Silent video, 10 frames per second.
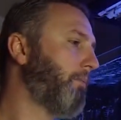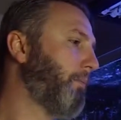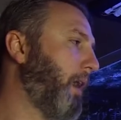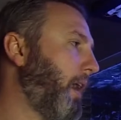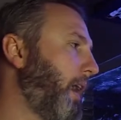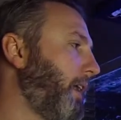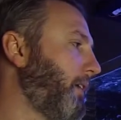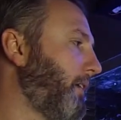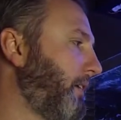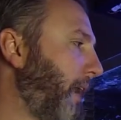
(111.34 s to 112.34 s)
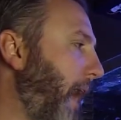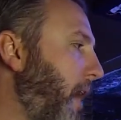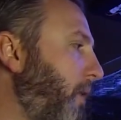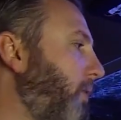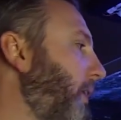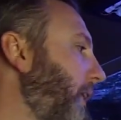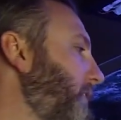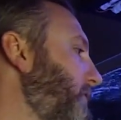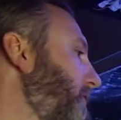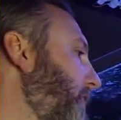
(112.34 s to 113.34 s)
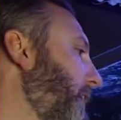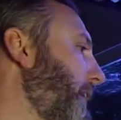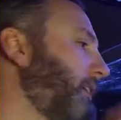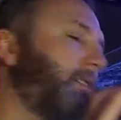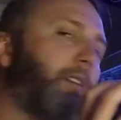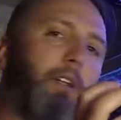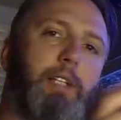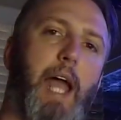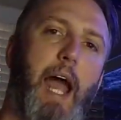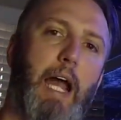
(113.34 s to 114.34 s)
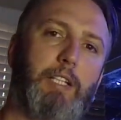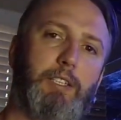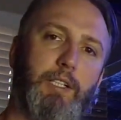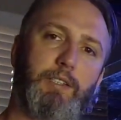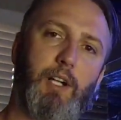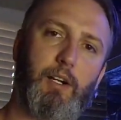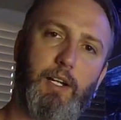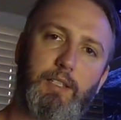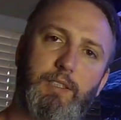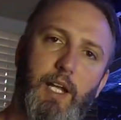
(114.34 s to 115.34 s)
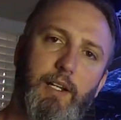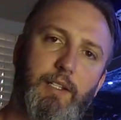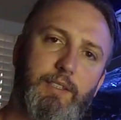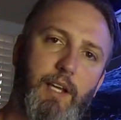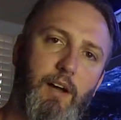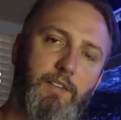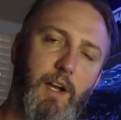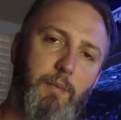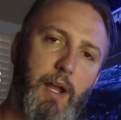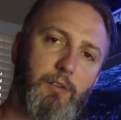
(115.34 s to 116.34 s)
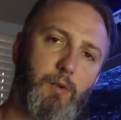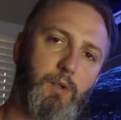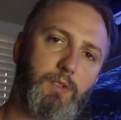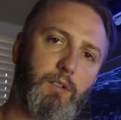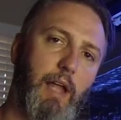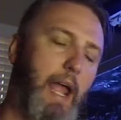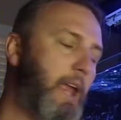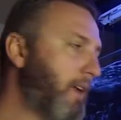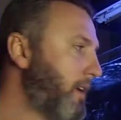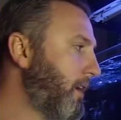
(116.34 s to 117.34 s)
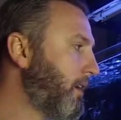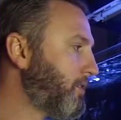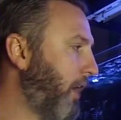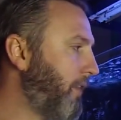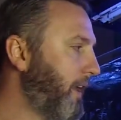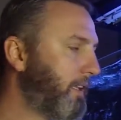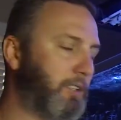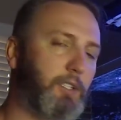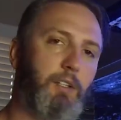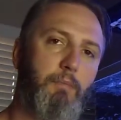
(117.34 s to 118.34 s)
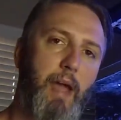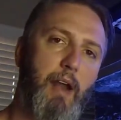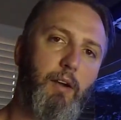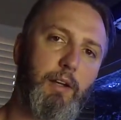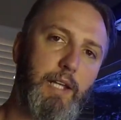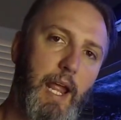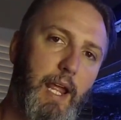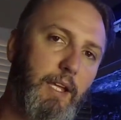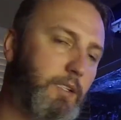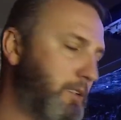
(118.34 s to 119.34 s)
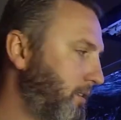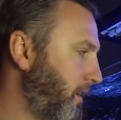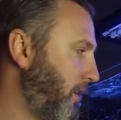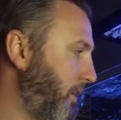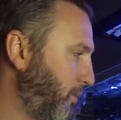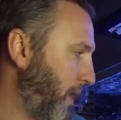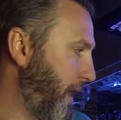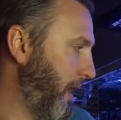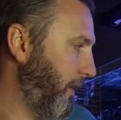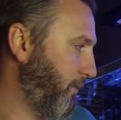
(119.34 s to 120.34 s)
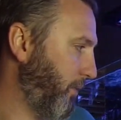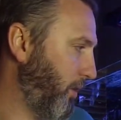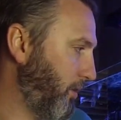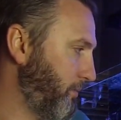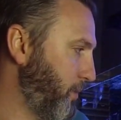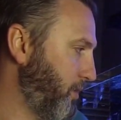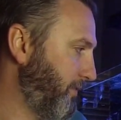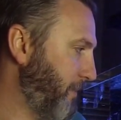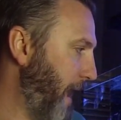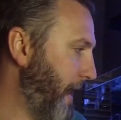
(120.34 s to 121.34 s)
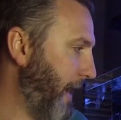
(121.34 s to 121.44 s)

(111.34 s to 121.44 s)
But now its foot is attached, it's starting to extend itself, coming out towards the light. So I think it's just a matter of days when it will move back